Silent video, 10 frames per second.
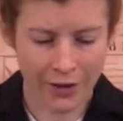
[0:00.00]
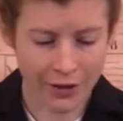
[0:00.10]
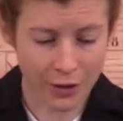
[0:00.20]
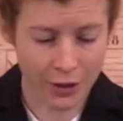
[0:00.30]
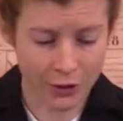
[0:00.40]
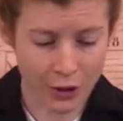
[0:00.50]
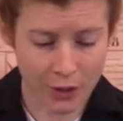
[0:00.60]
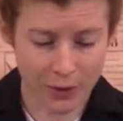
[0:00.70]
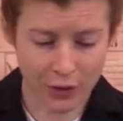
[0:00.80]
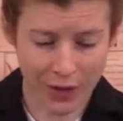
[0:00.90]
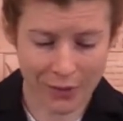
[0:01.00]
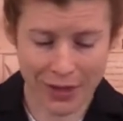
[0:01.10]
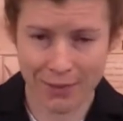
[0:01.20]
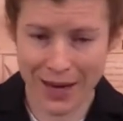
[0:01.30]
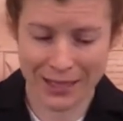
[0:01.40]
How on October 3,
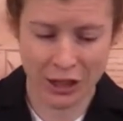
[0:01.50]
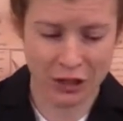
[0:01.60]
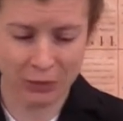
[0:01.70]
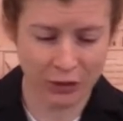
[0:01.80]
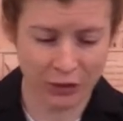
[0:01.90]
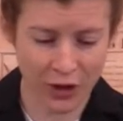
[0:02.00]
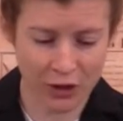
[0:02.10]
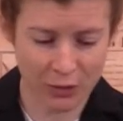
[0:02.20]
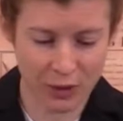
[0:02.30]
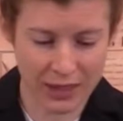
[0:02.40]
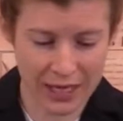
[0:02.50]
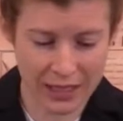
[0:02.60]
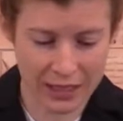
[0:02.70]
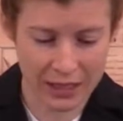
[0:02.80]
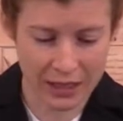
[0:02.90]
when the message was first
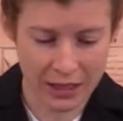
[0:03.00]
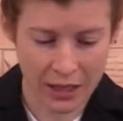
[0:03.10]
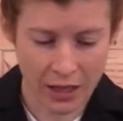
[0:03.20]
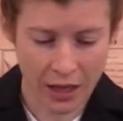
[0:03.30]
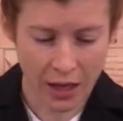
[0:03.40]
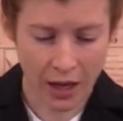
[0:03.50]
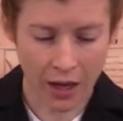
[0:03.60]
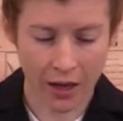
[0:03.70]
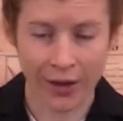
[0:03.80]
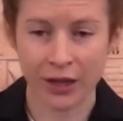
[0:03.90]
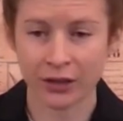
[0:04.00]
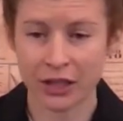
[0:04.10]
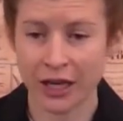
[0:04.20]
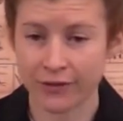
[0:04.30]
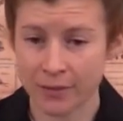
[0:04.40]
presented,
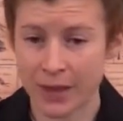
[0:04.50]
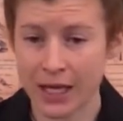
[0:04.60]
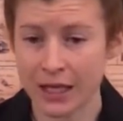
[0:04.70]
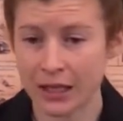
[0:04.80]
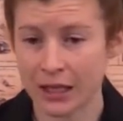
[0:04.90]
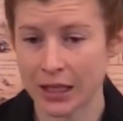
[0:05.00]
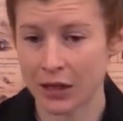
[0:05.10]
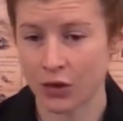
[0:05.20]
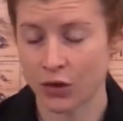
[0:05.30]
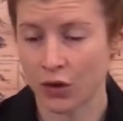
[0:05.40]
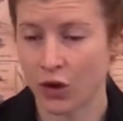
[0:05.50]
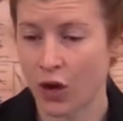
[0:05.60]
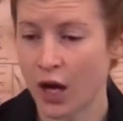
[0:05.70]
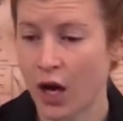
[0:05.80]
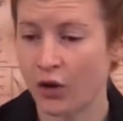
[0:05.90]
Elder Jeff immediately
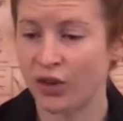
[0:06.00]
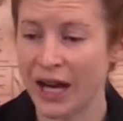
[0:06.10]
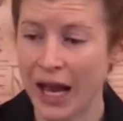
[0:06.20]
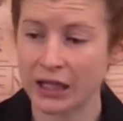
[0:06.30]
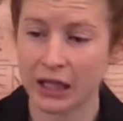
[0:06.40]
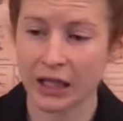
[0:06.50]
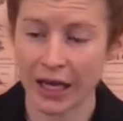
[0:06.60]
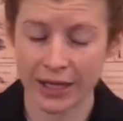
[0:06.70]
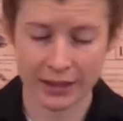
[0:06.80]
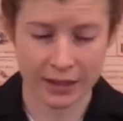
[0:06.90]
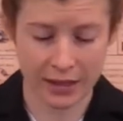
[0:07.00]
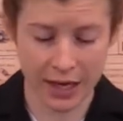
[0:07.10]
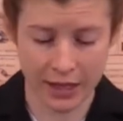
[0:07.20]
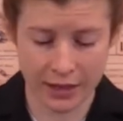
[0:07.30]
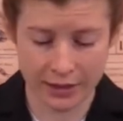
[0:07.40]
reacted against
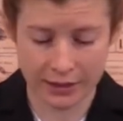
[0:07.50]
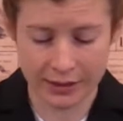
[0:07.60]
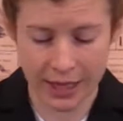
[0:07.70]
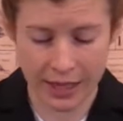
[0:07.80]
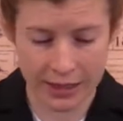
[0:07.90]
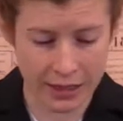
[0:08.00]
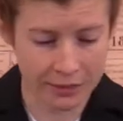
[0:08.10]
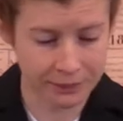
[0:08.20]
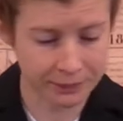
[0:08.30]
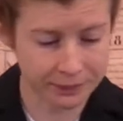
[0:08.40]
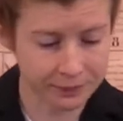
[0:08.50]
that understanding.